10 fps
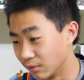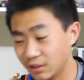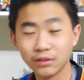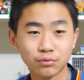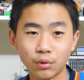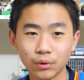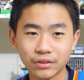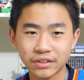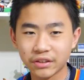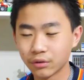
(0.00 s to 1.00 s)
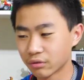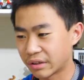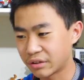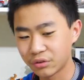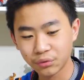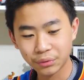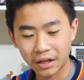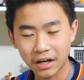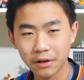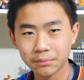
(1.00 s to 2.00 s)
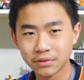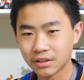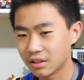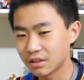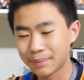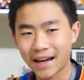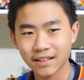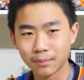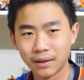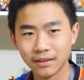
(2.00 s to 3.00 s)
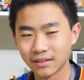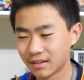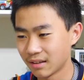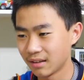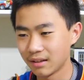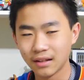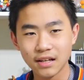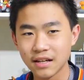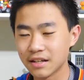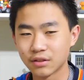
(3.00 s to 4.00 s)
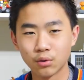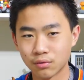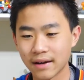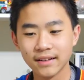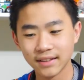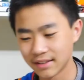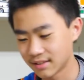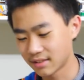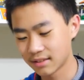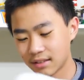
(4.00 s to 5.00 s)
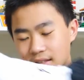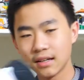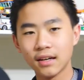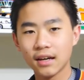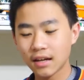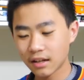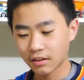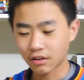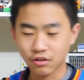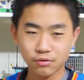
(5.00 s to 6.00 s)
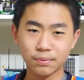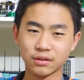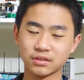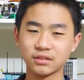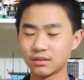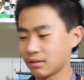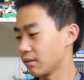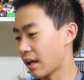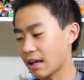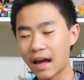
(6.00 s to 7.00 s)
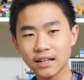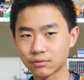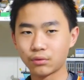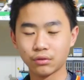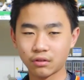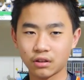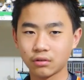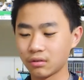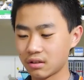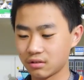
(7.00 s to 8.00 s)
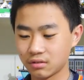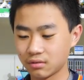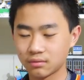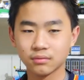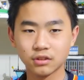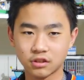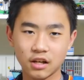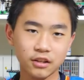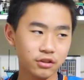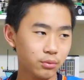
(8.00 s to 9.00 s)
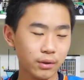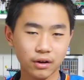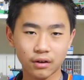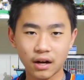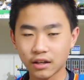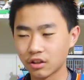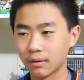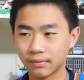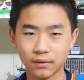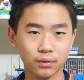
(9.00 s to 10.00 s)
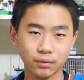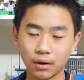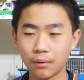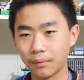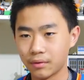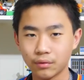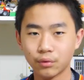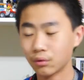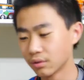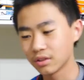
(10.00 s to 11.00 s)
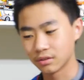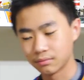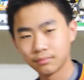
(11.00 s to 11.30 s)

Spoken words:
He's rolled his ankle already 2 times in this past month. It's horrendous. And then another person that hasn't rolled their ankle and decided to wear high top for I don't know, no reason.